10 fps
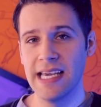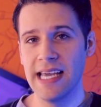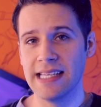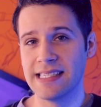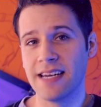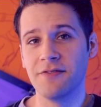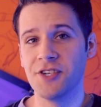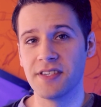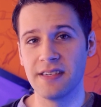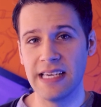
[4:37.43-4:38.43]
Instead of
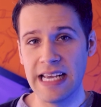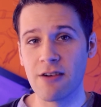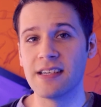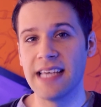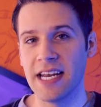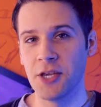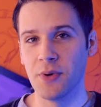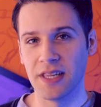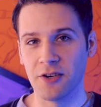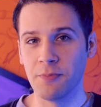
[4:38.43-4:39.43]
just irritating you
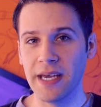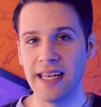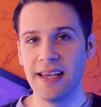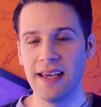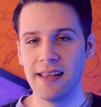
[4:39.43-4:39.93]
a little bit,